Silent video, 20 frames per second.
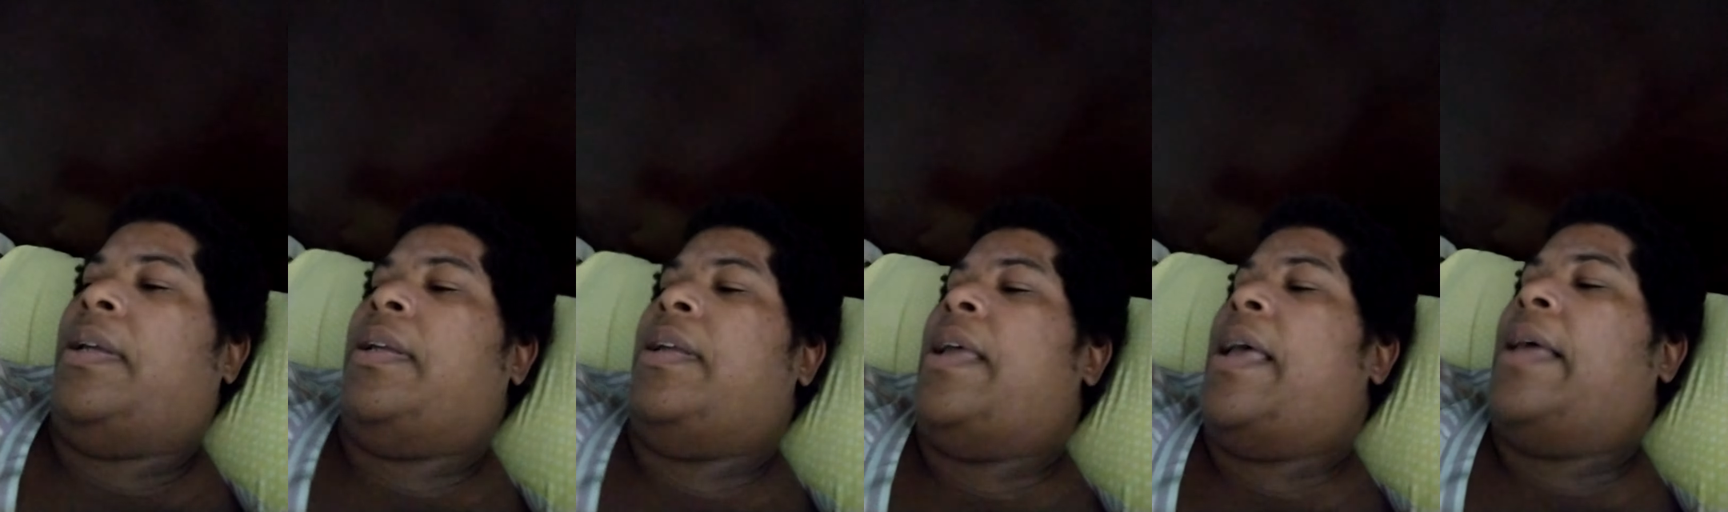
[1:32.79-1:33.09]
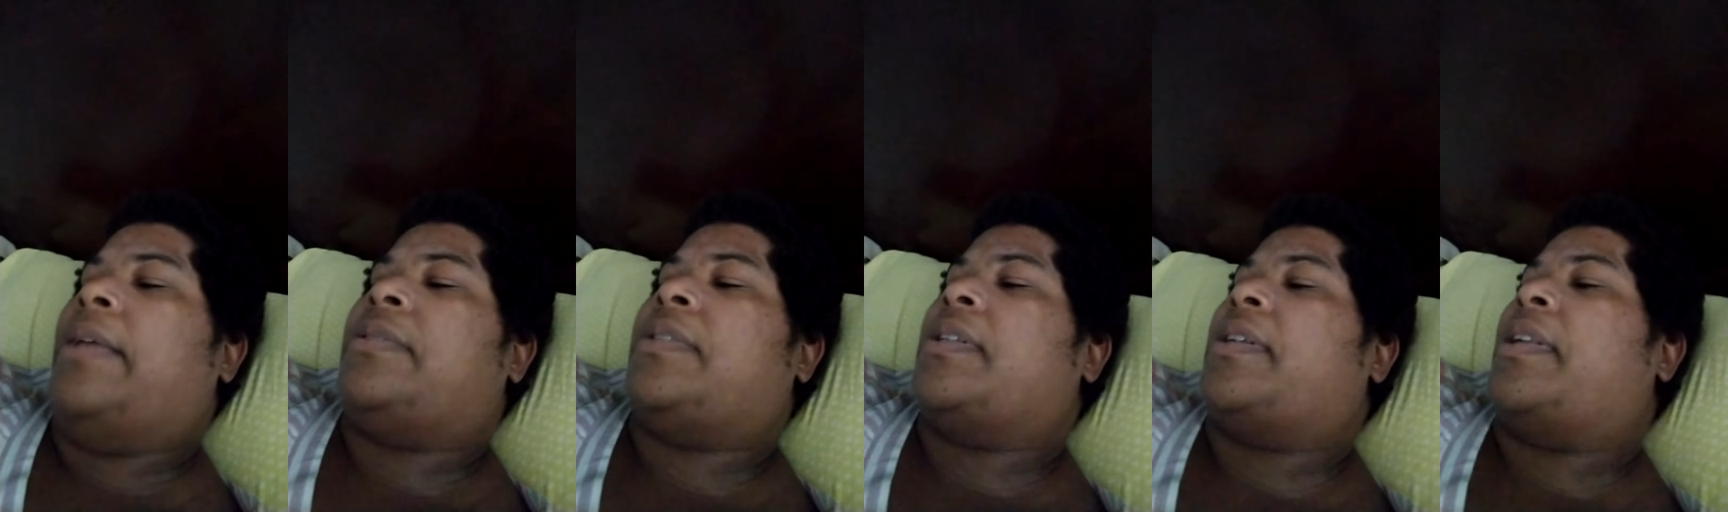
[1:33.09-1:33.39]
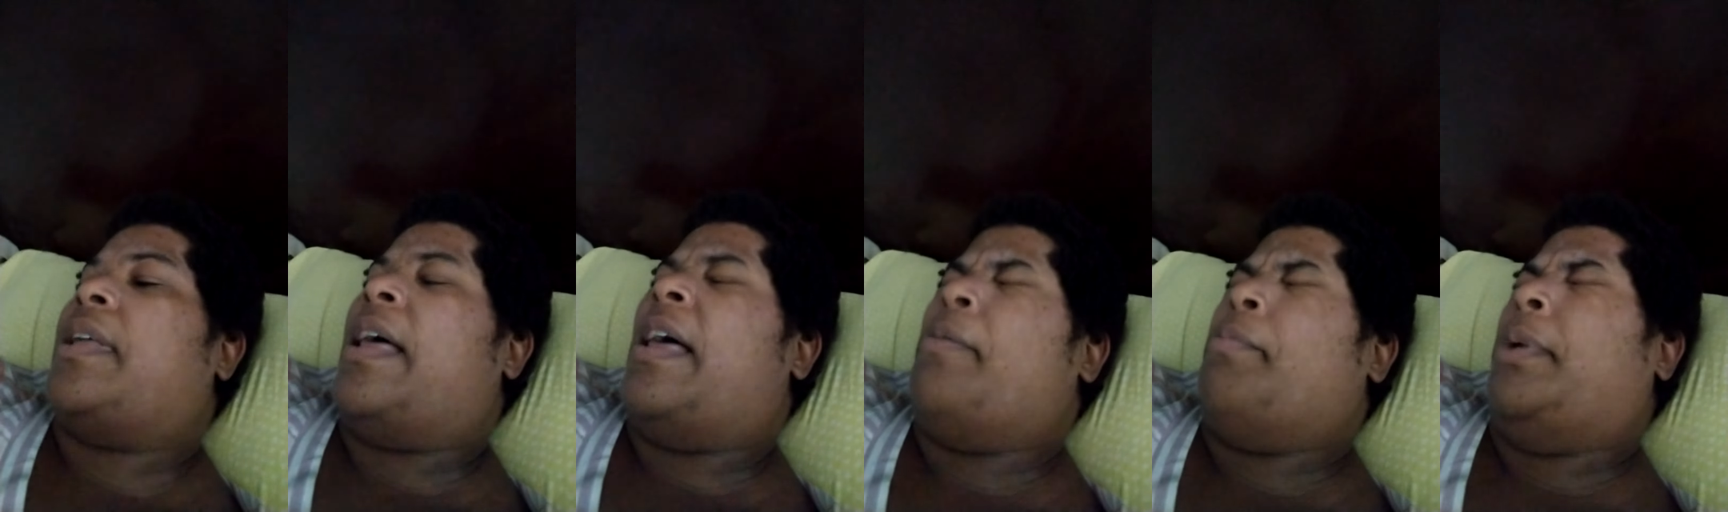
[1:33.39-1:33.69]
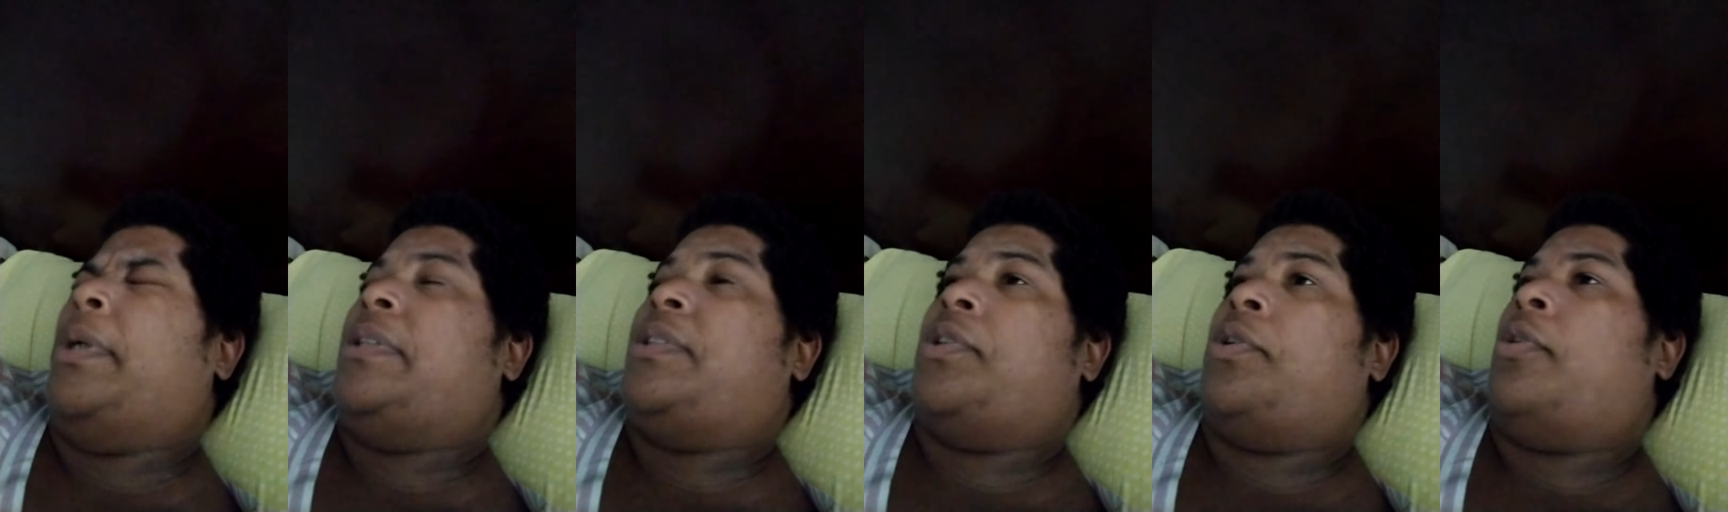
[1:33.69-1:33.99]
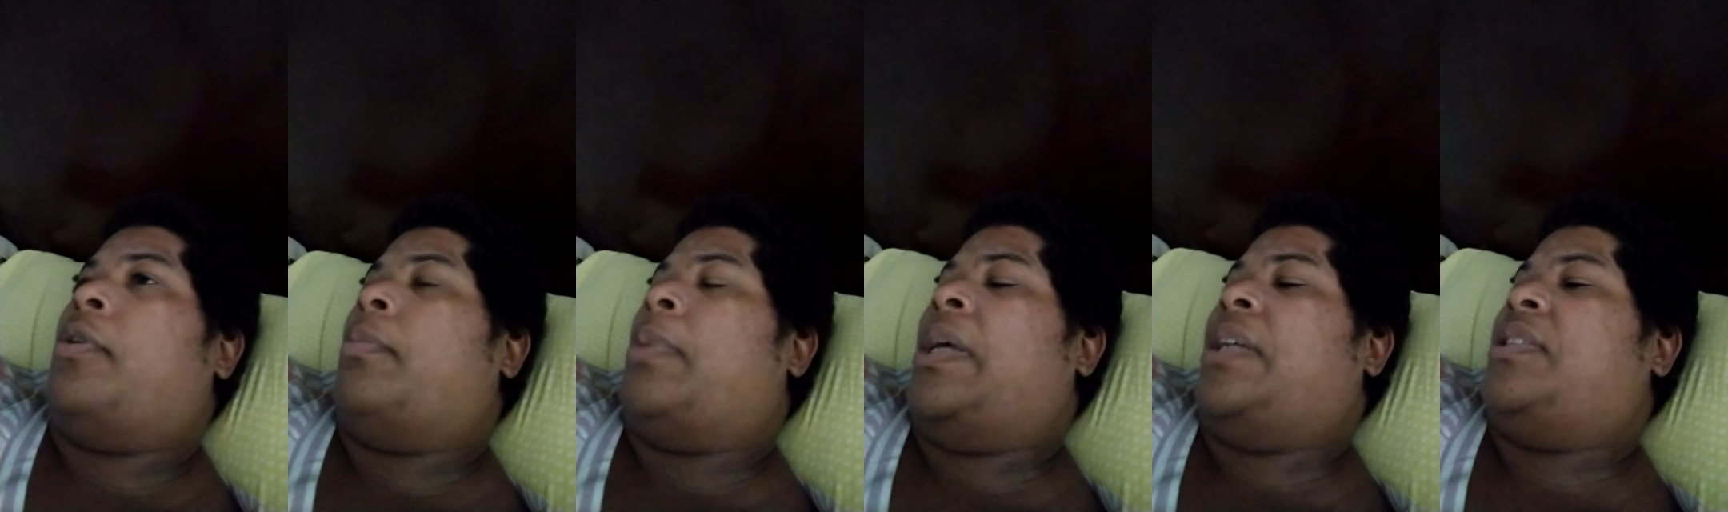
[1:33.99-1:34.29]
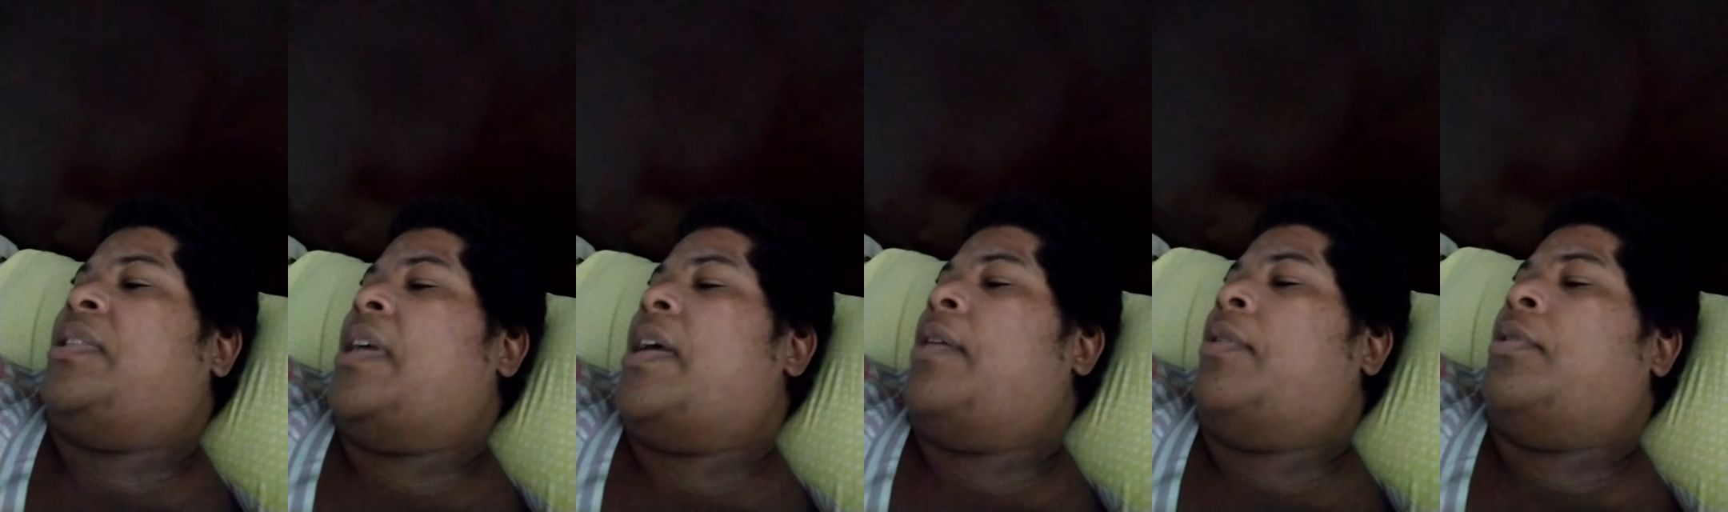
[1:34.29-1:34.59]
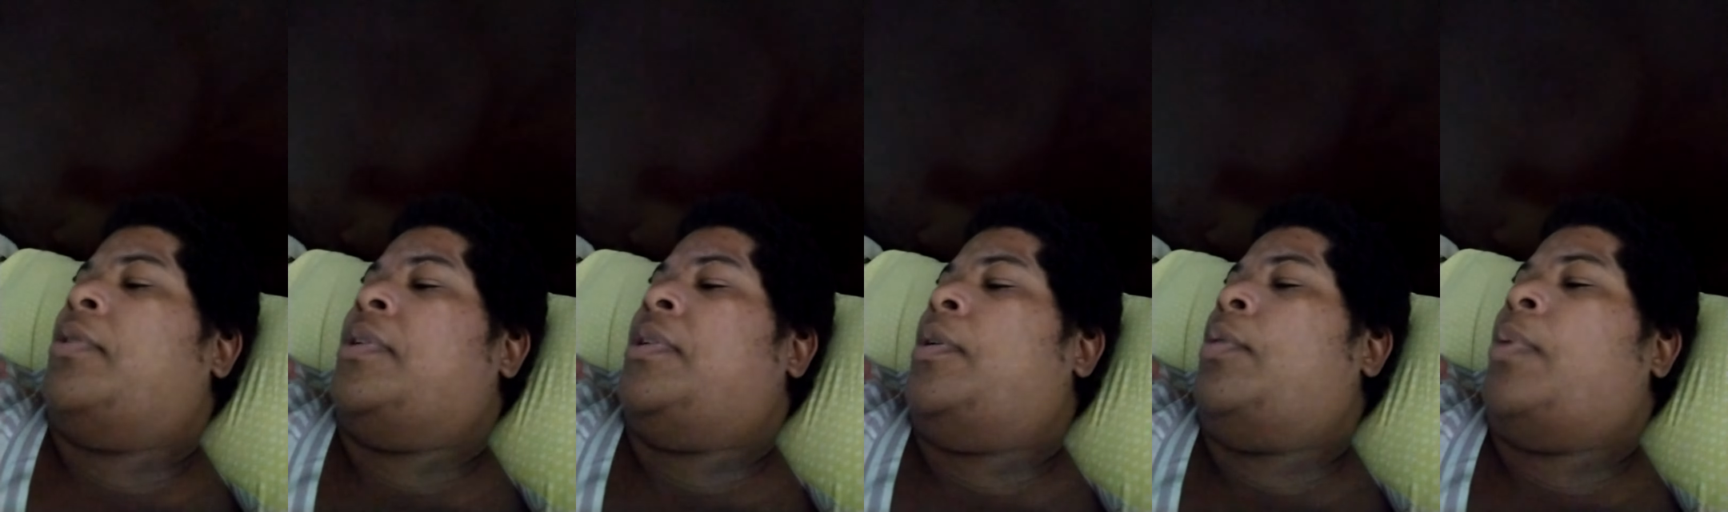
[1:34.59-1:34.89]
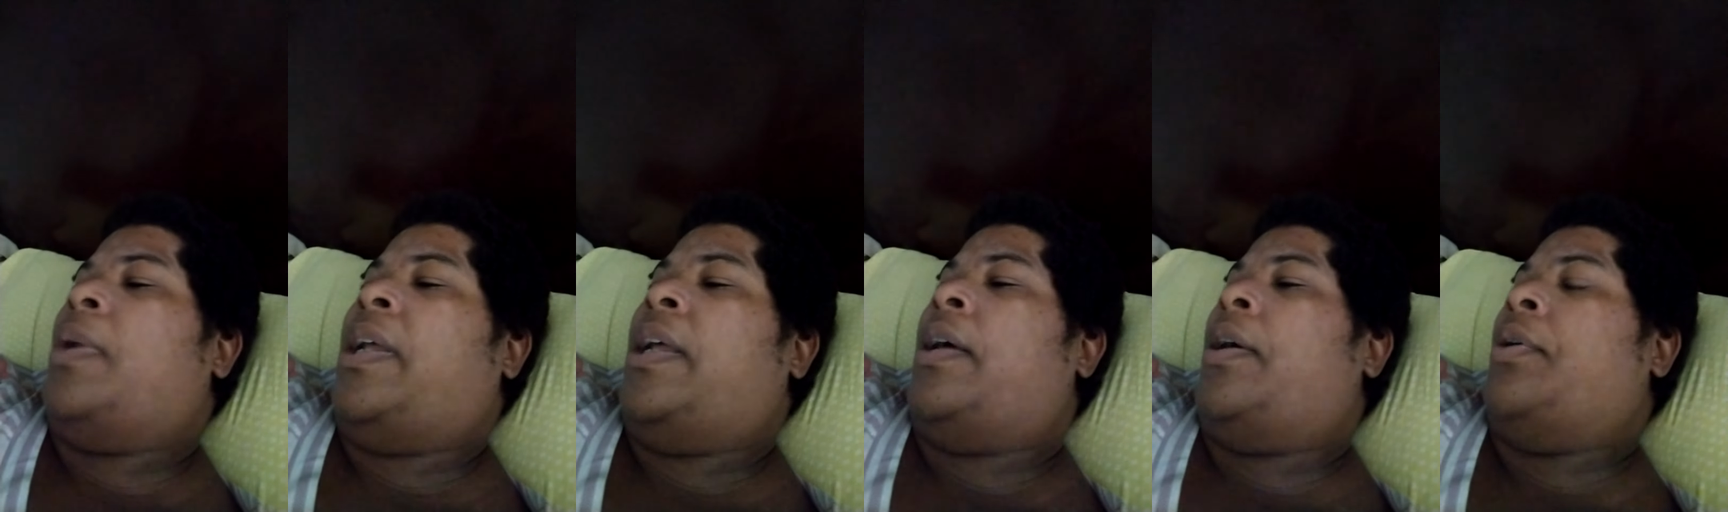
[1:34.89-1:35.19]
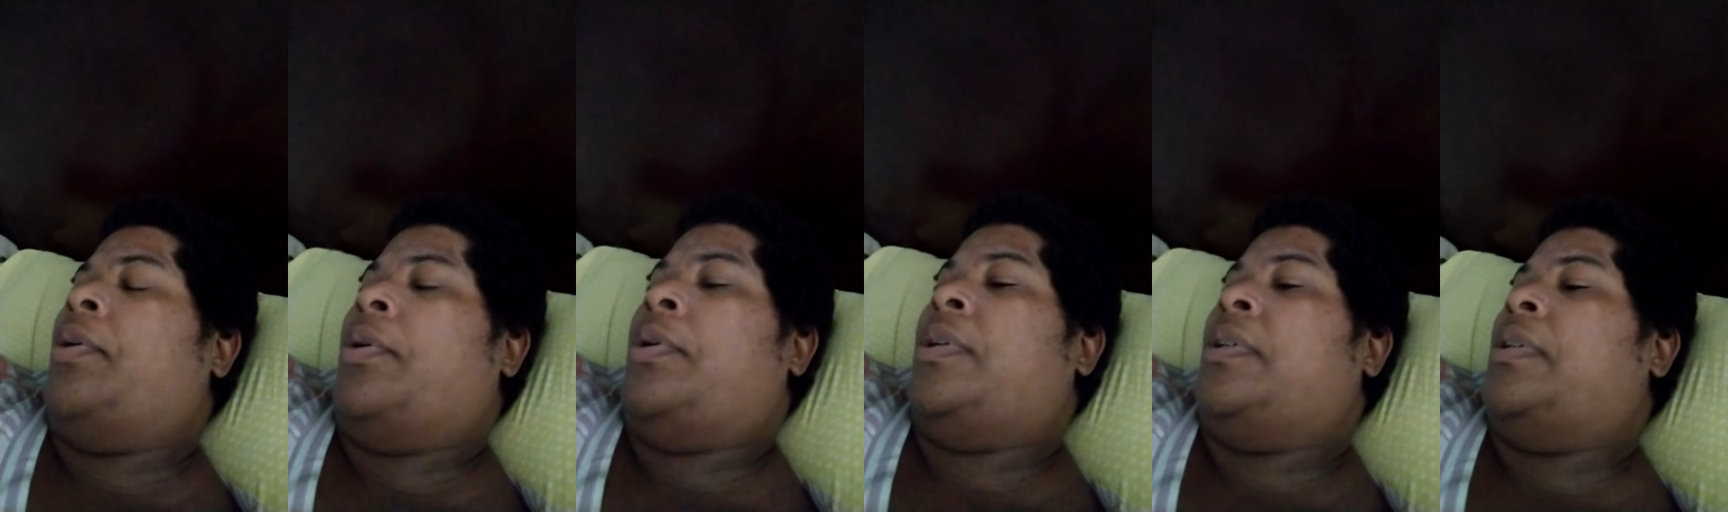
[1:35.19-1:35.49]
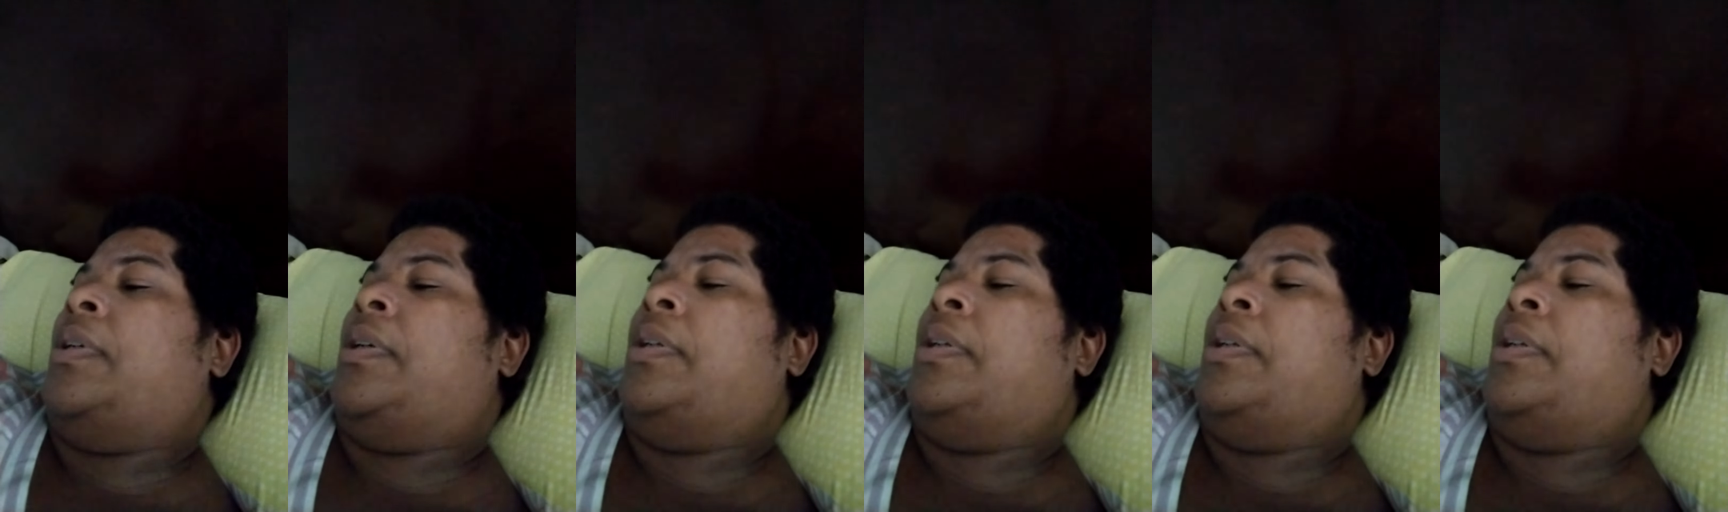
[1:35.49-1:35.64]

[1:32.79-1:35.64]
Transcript: he hasn't commented on my channel in a while